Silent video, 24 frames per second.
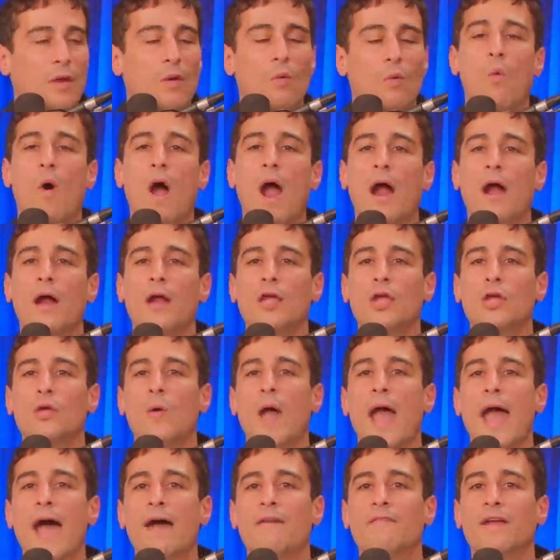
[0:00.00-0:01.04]
Why are you
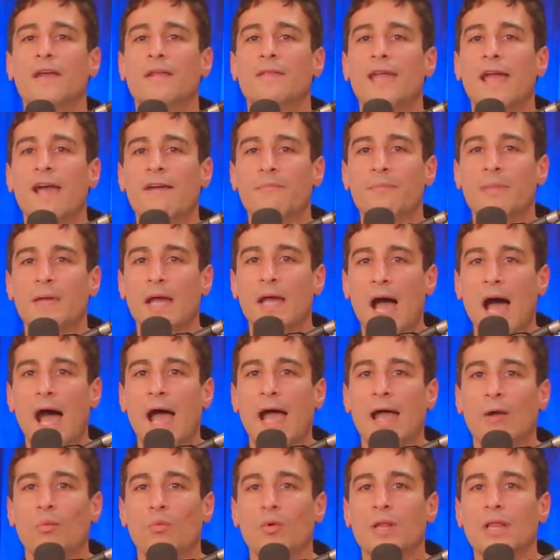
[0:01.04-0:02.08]
having the
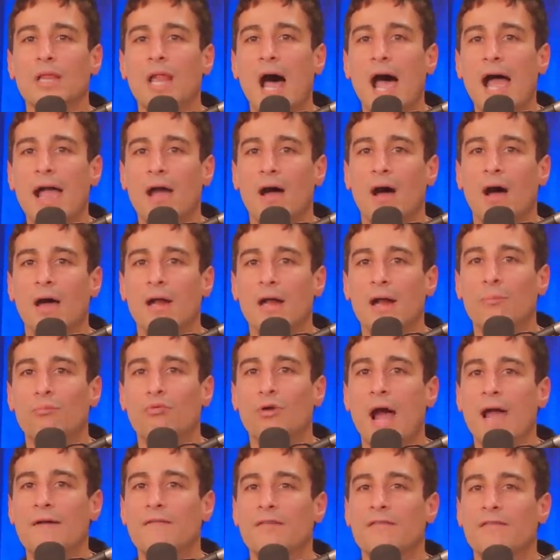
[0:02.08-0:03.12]
FBI rely on a
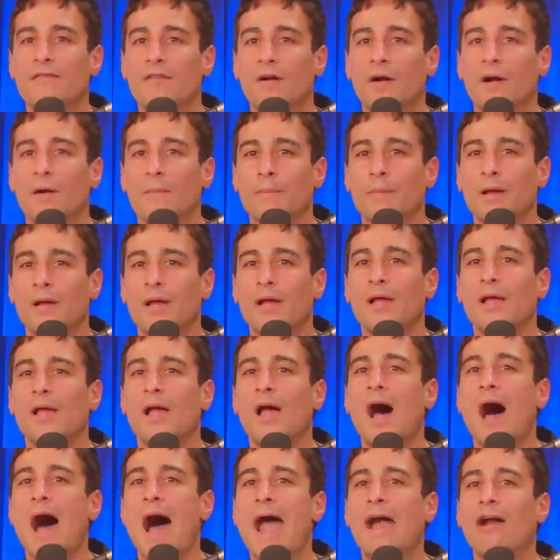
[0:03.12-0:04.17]
private firm
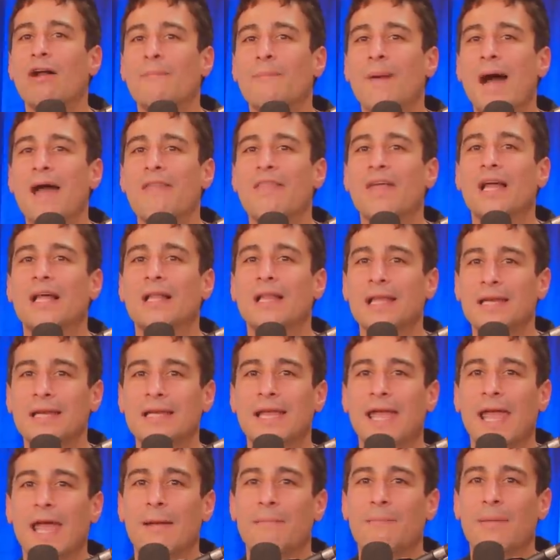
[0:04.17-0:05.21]
hired by the Clinton
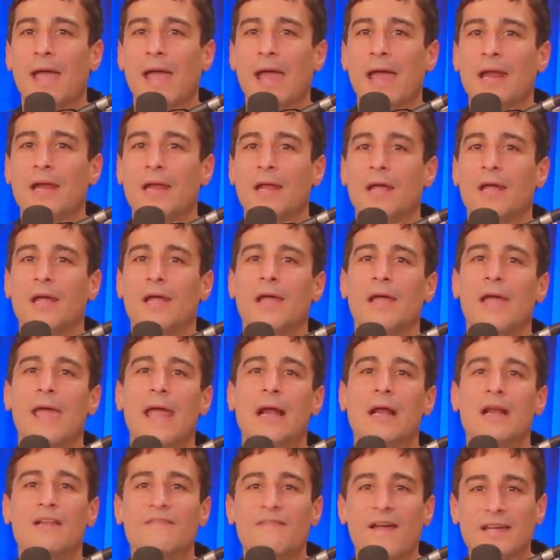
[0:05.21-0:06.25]
campaign
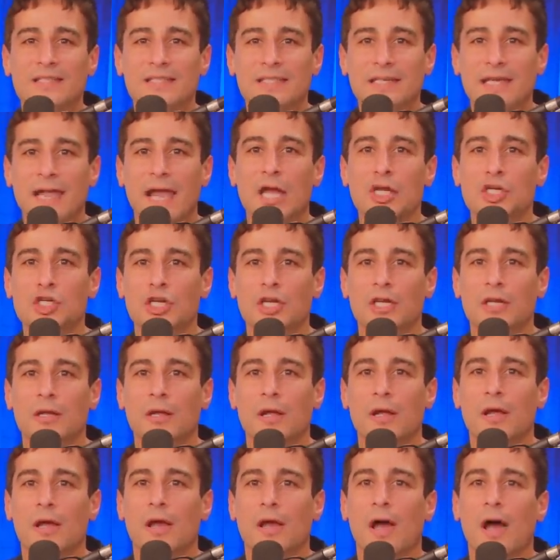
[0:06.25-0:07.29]
in an investigation
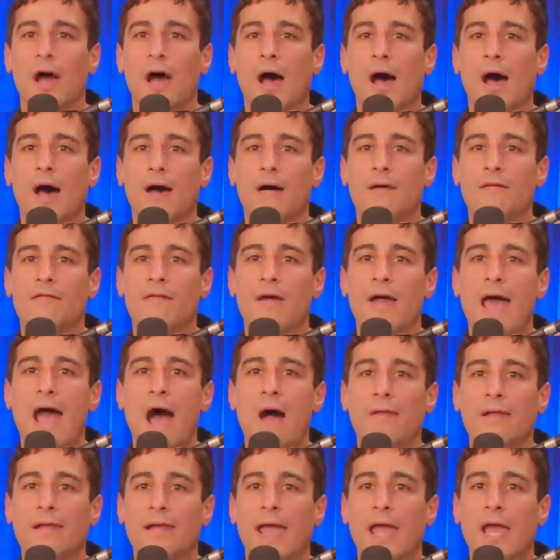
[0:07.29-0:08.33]
of
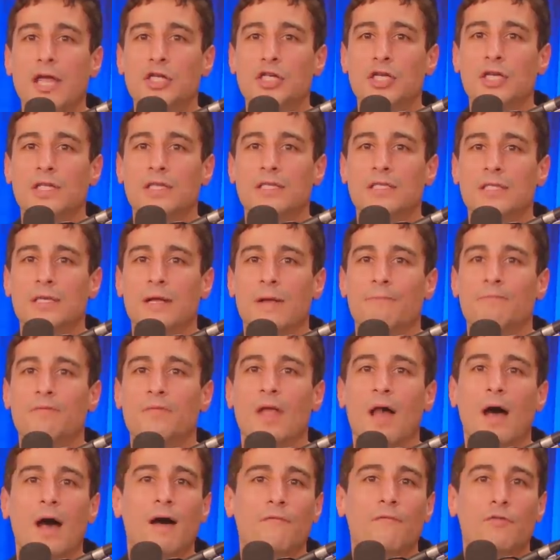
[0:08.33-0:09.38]
allegations
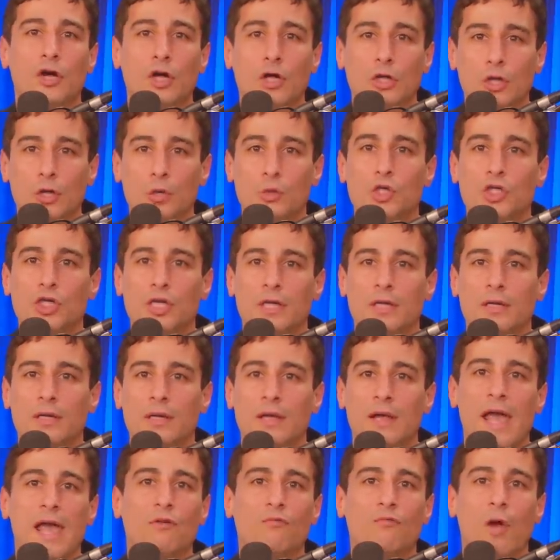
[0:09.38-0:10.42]
of collusion
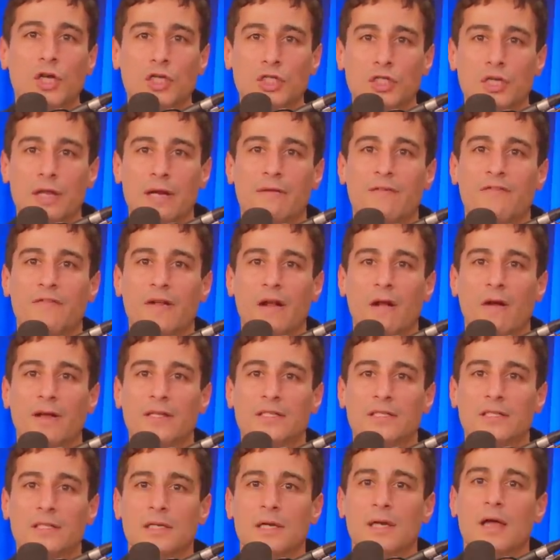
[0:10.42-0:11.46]
and Russian
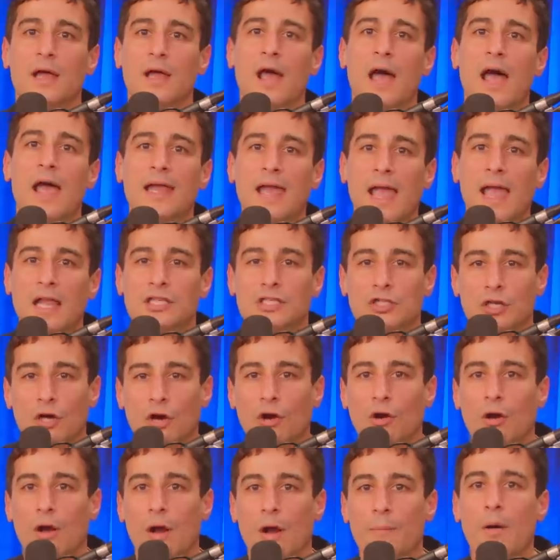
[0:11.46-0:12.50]
interference against
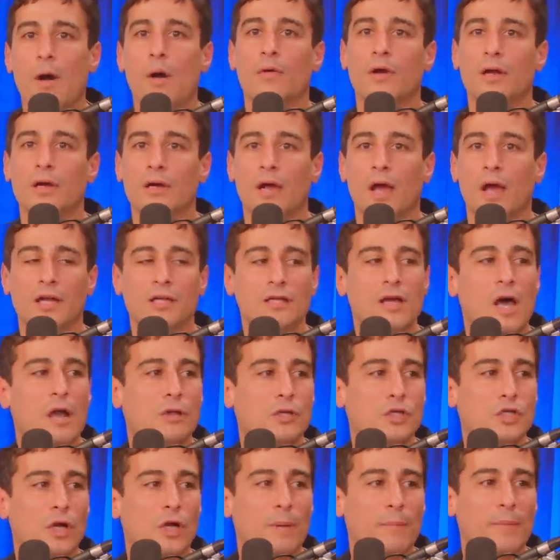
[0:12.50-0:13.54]
her opponent,
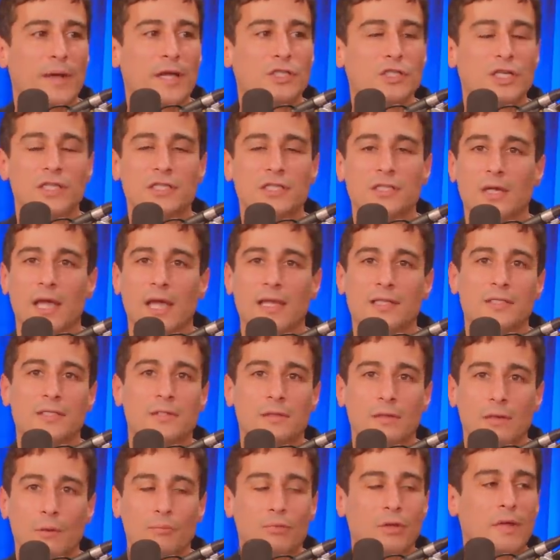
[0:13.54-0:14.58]
Donald Trump? It's
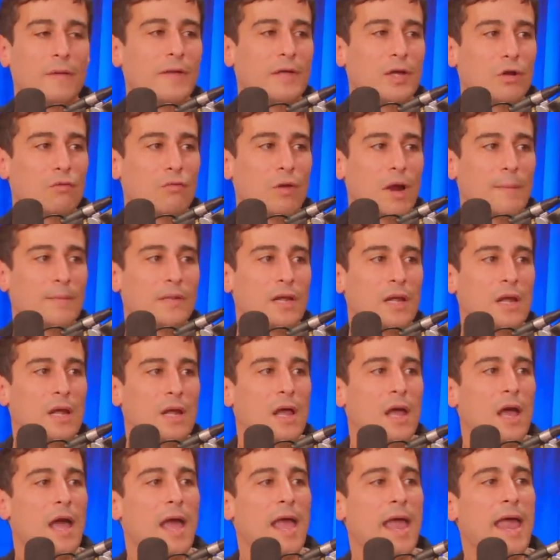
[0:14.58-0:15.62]
completely corrupt.
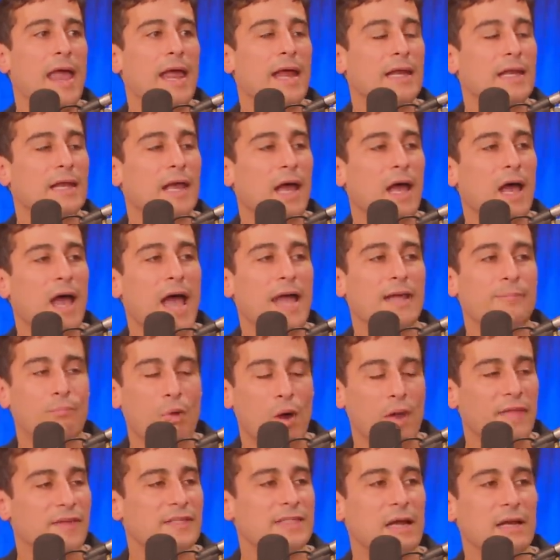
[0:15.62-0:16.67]
And I
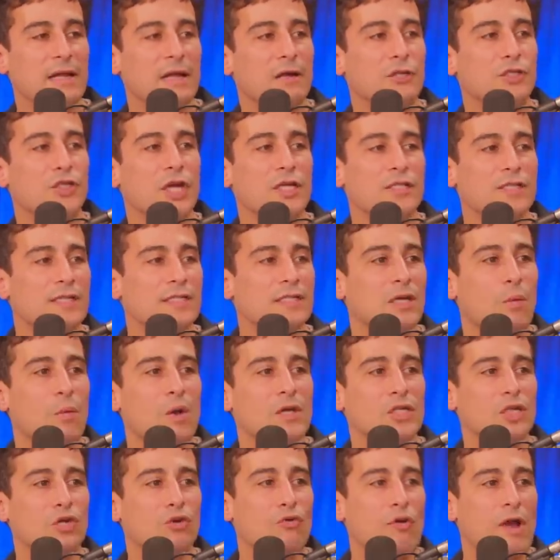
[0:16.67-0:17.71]
point this out here, just as it
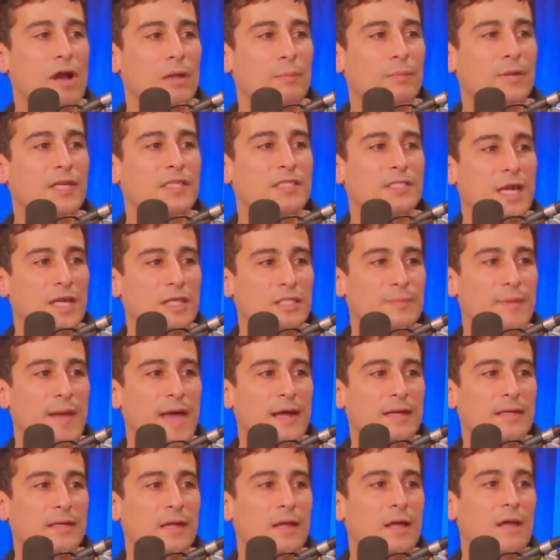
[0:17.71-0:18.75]
was incredibly
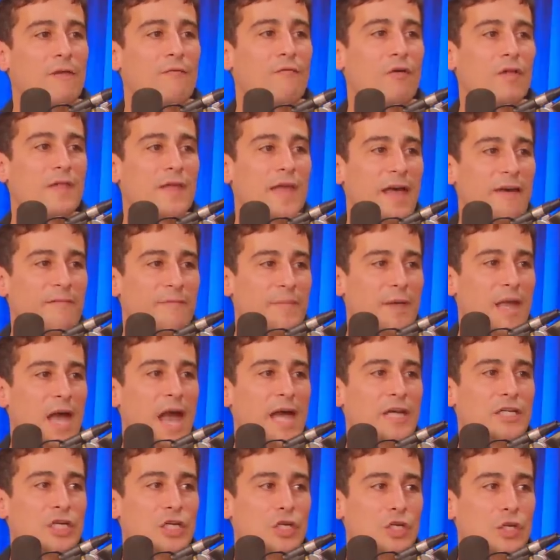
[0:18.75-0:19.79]
suspect for the
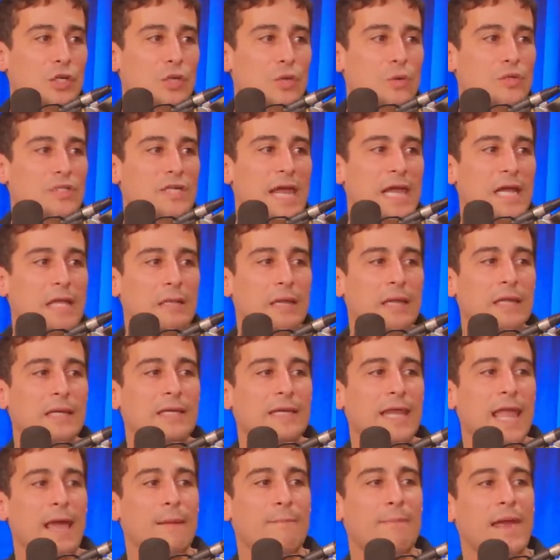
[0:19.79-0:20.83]
FBI to use a
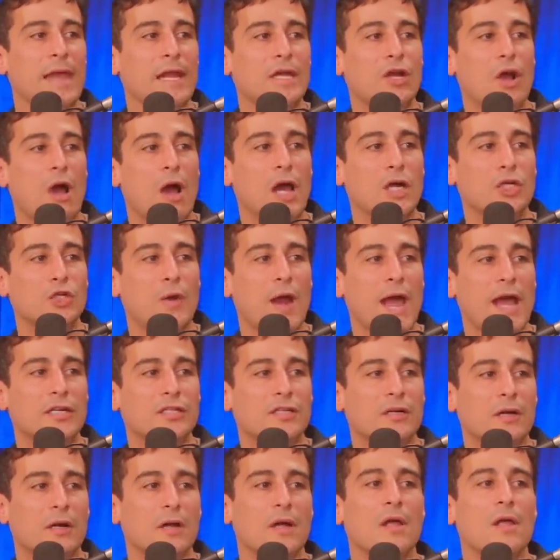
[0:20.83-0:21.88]
Clinton campaign
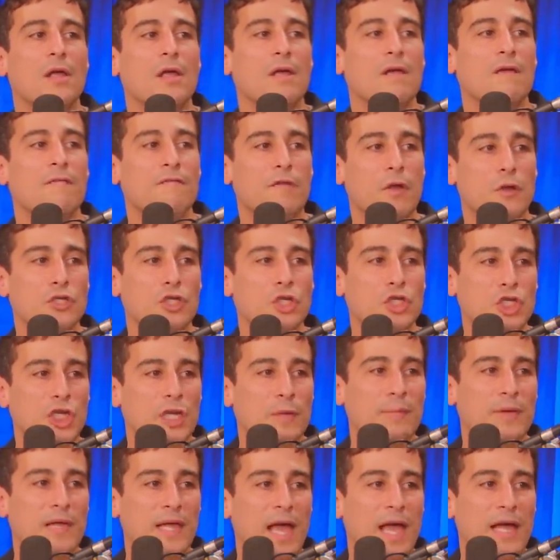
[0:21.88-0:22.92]
contractor, Fusion
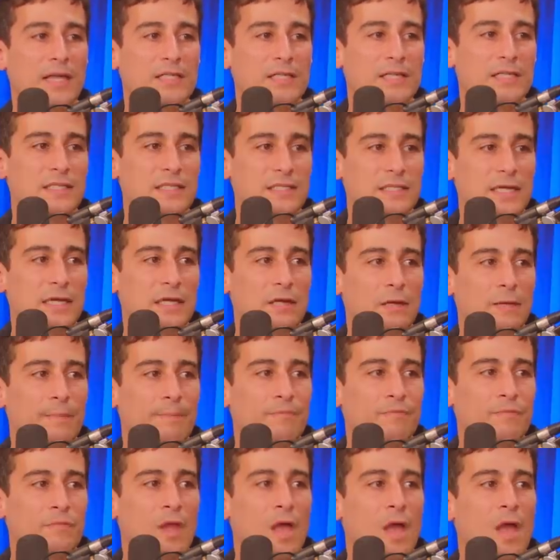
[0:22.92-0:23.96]
GPS and Steele,
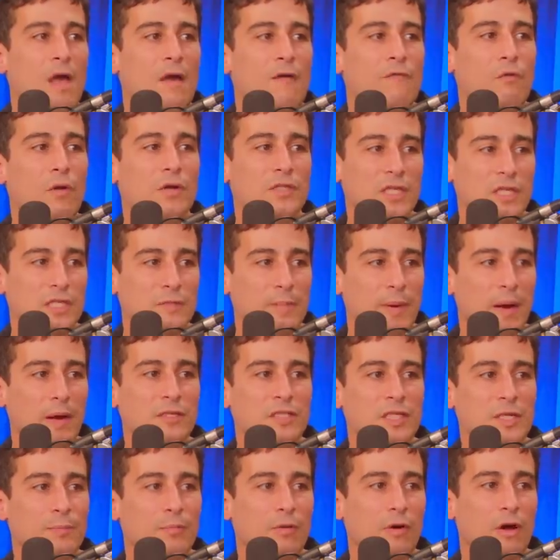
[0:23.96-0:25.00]
for its
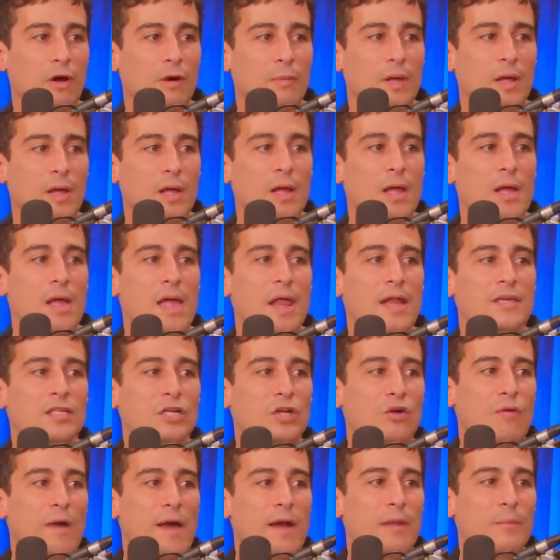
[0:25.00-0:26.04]
conspiracy probe, it is
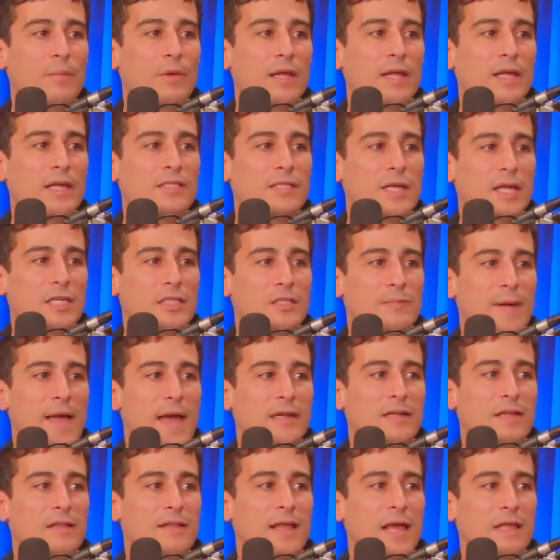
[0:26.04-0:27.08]
incredibly
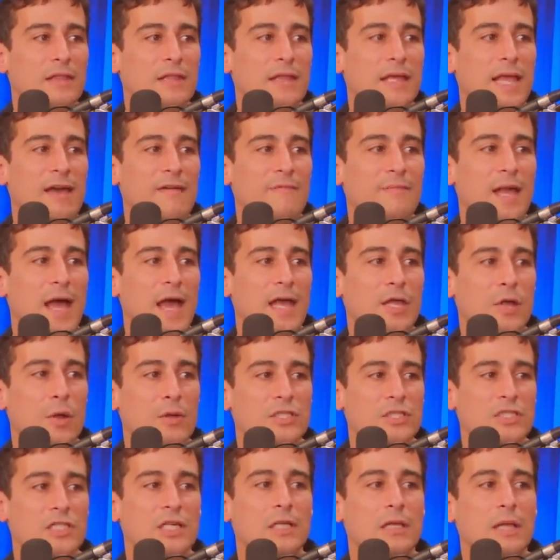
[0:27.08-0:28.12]
suspect that the FBI
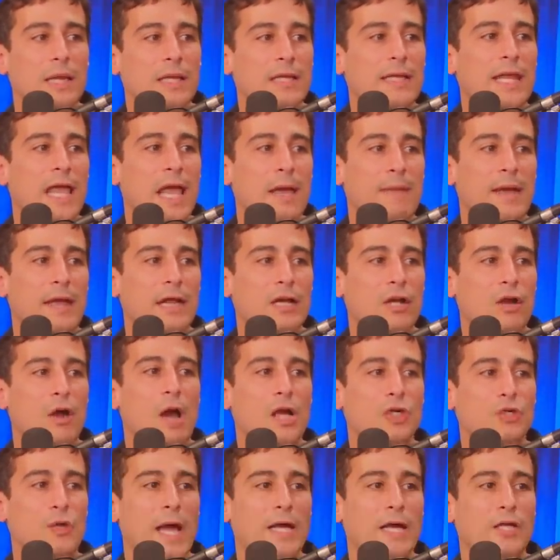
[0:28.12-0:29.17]
uses a Clinton campaign
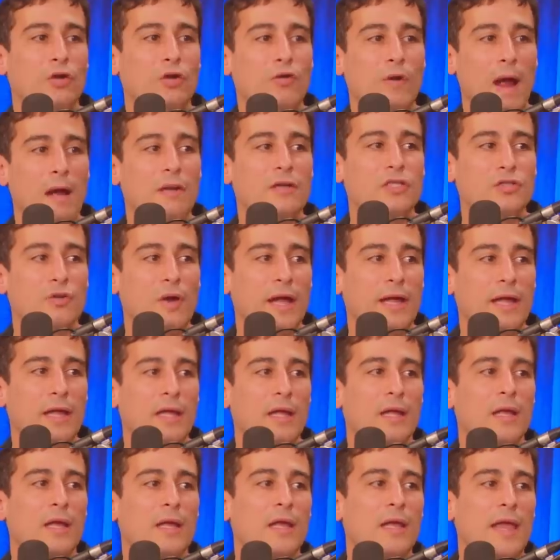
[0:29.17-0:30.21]
contractor, CrowdStrike,
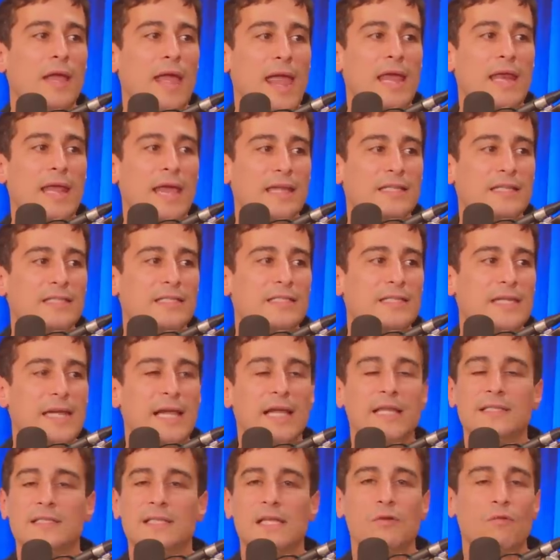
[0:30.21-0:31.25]
in its
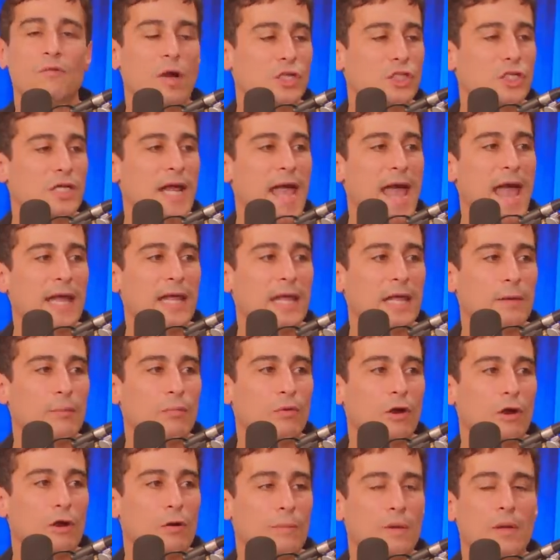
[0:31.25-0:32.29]
DNC Russian hacking
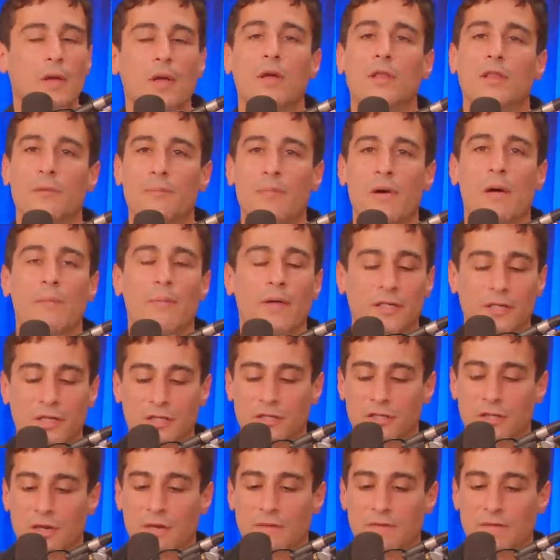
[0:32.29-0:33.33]
probe. The public
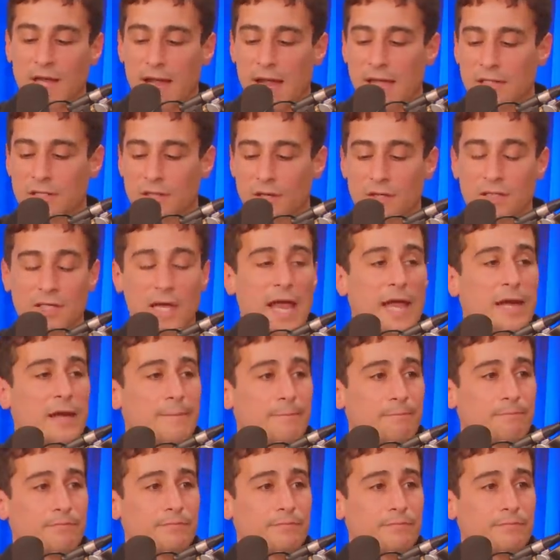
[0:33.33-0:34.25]
deserves answers. And